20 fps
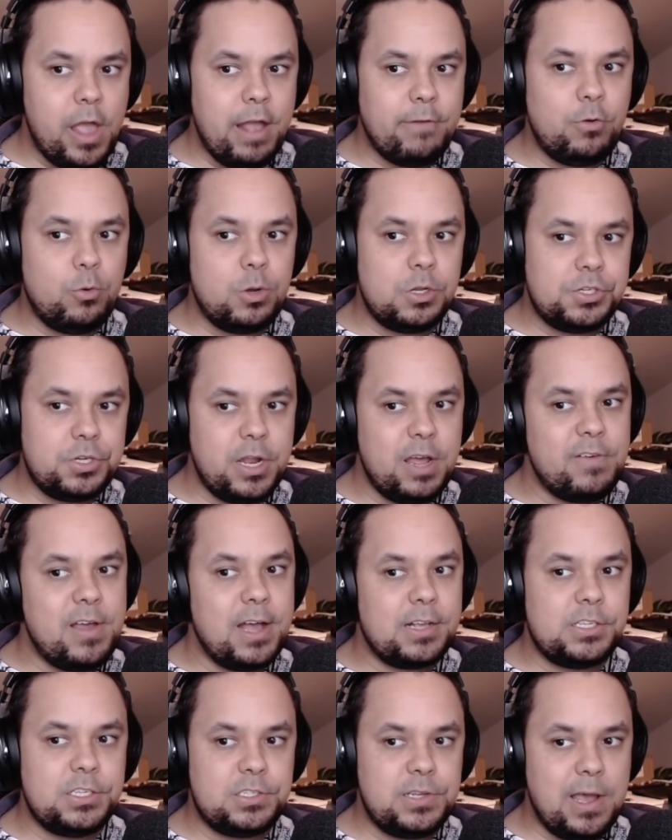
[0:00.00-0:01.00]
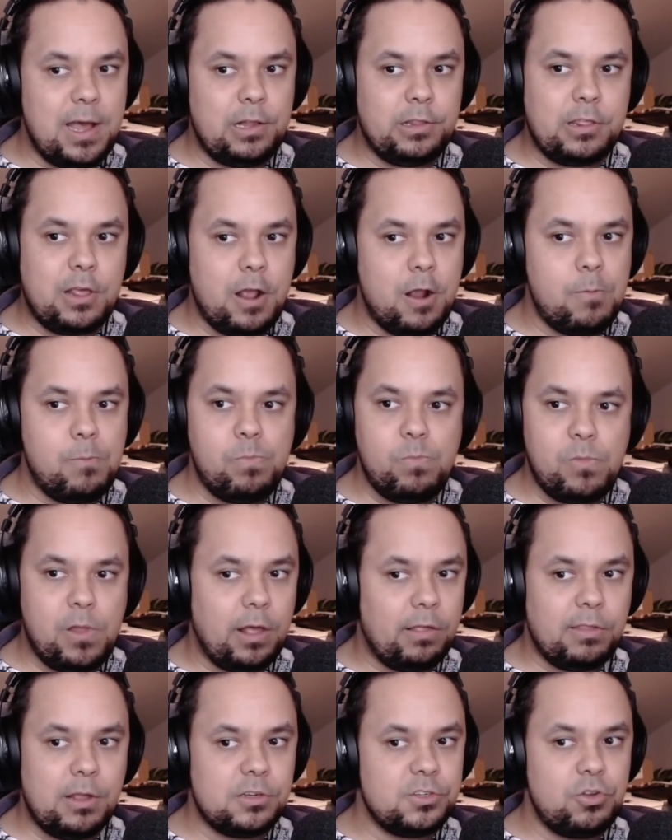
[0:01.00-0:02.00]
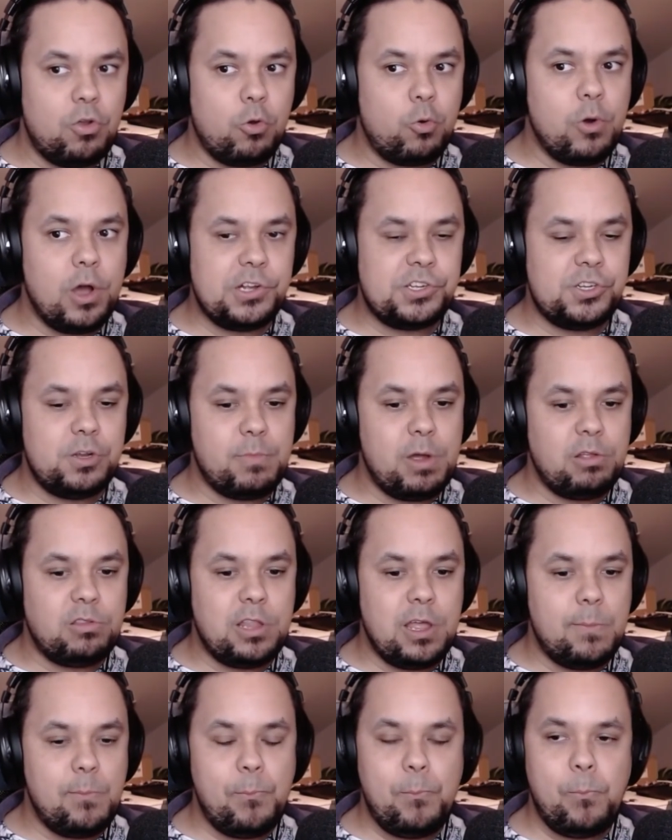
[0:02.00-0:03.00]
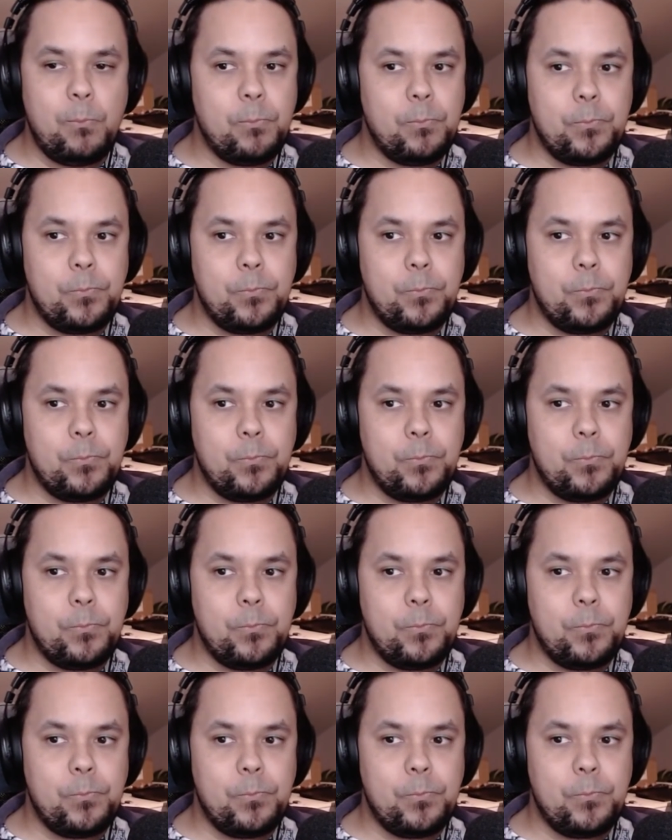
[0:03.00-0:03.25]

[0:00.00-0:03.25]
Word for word: everyone should have access to healthcare. Like, there's no question about them.